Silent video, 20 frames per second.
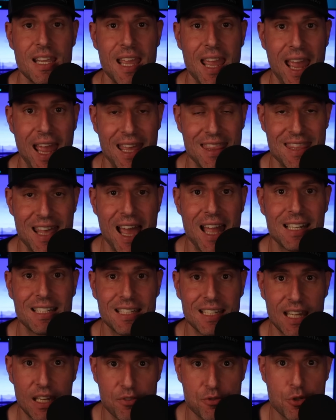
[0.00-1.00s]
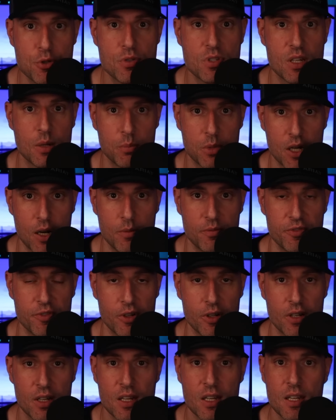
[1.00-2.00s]
And that gives you some
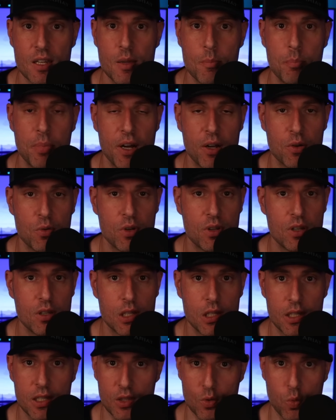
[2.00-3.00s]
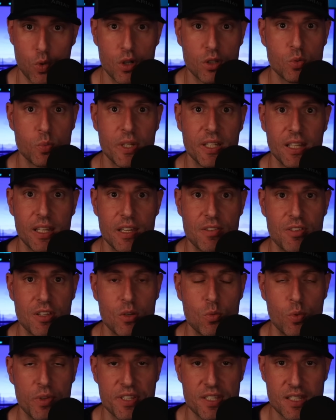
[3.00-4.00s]
comfort. But in the world we live in
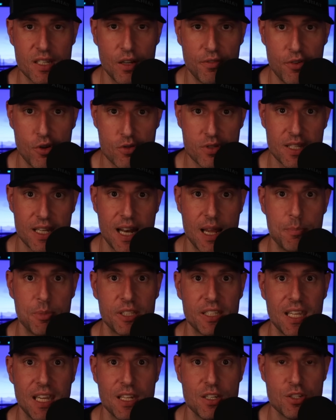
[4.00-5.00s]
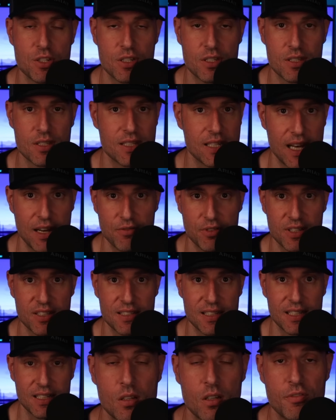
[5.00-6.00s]
with self hosted applications and
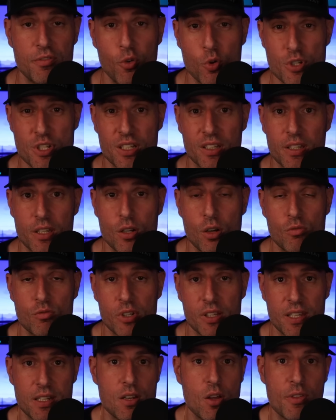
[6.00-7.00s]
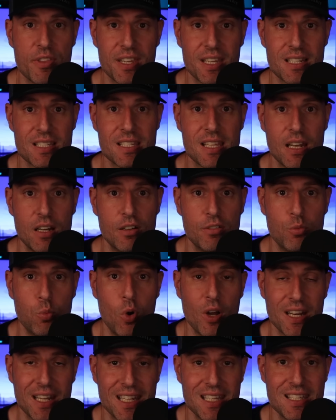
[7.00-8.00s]
everything, unfortunately, you don't really know the extent of
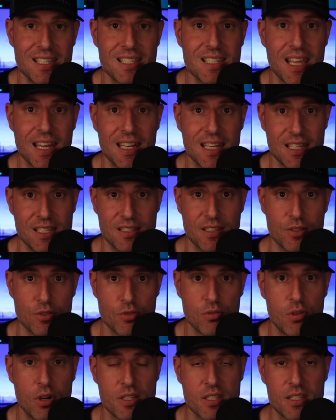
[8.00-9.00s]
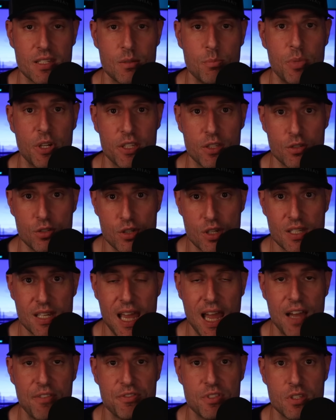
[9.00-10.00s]
what is and isn't trusted, but you just
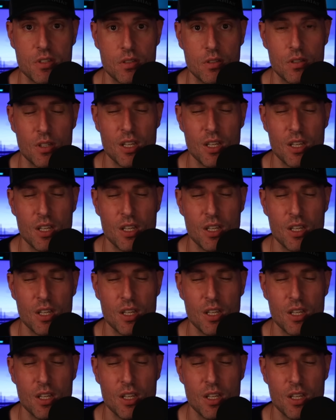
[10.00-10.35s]
have to